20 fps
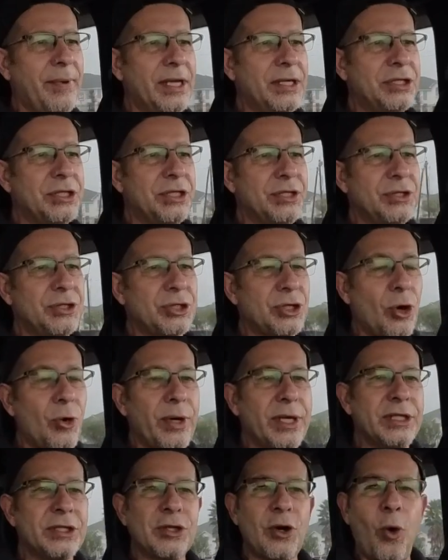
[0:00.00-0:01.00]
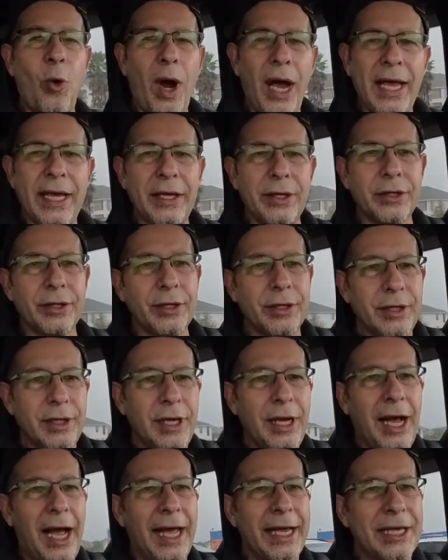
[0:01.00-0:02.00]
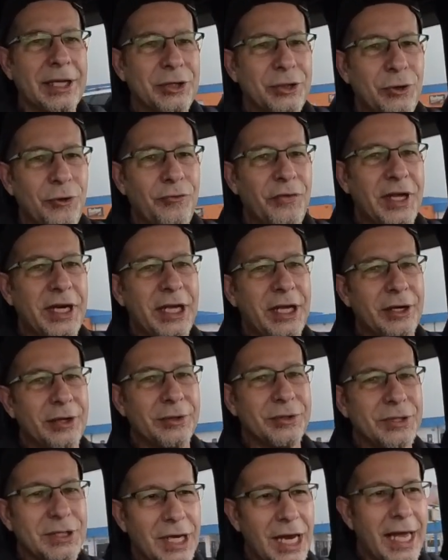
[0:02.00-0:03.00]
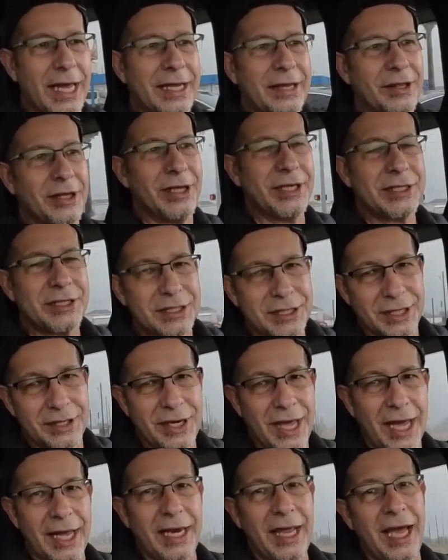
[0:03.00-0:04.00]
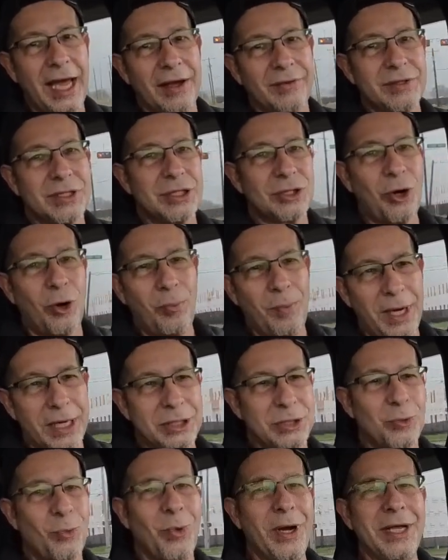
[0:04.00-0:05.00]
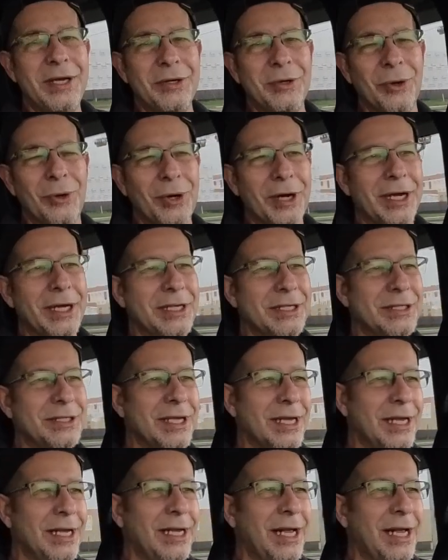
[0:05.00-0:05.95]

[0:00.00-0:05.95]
mentioned, so it's quieter. I can do videos like this and not have so much wind noise.